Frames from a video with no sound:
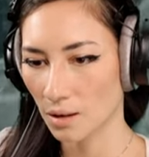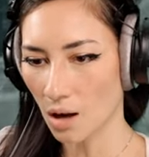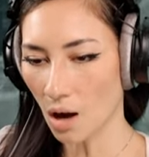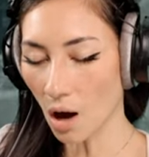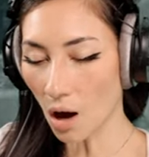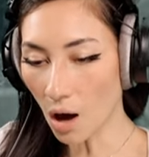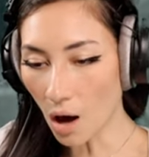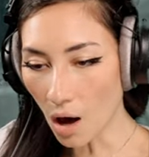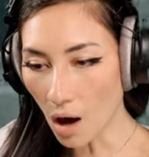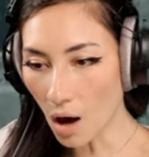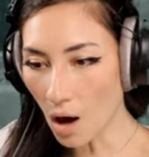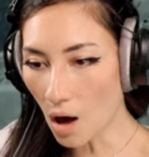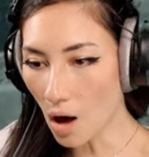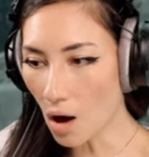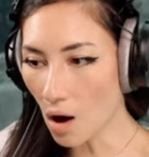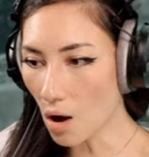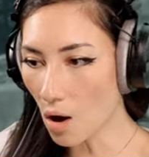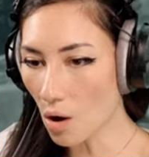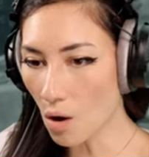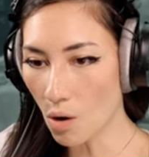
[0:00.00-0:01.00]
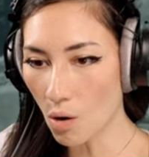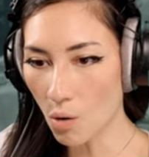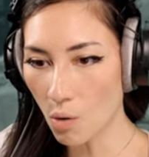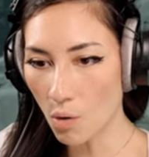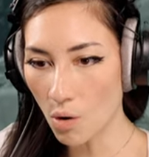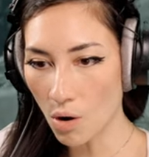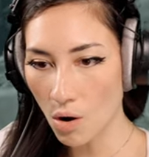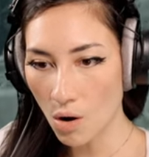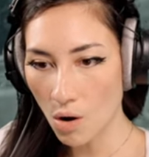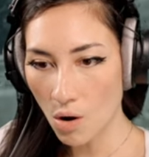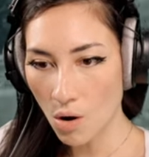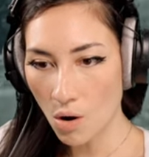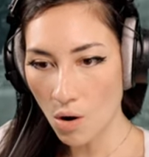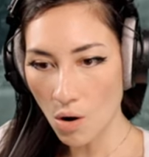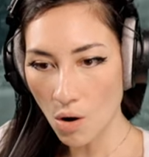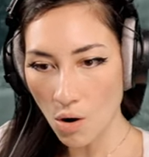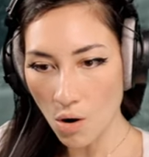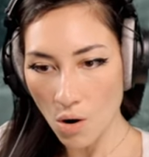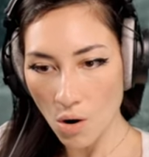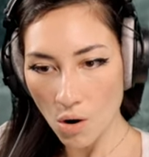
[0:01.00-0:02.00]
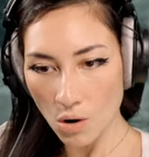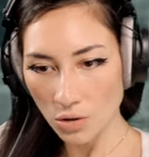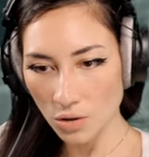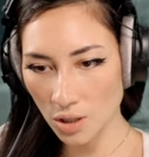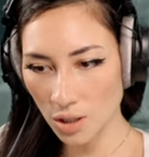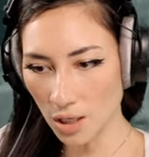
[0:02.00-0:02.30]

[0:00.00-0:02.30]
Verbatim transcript: Oh! Did